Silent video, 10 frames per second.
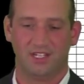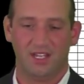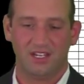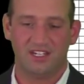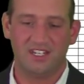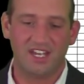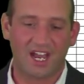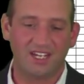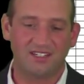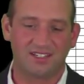
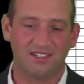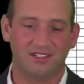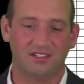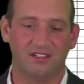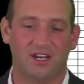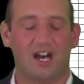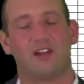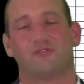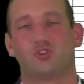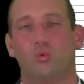19 out
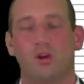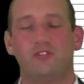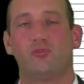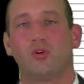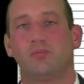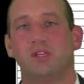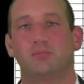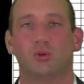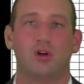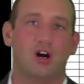of 24
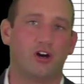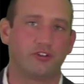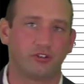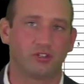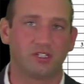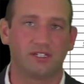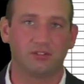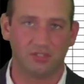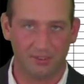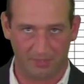people under the legal
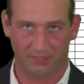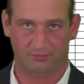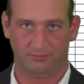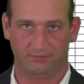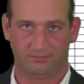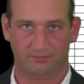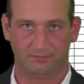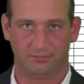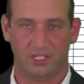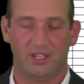limit
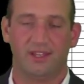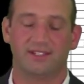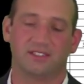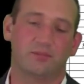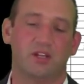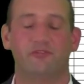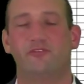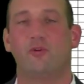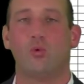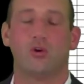exhibited
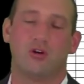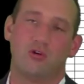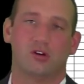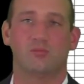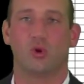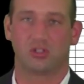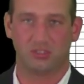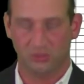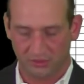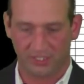4 or more
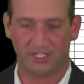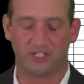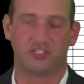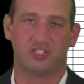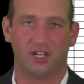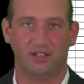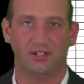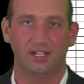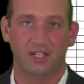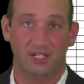clues on the HGN
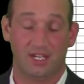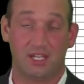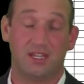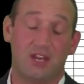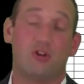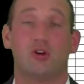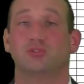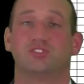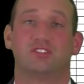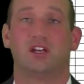in their own
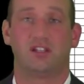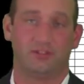study.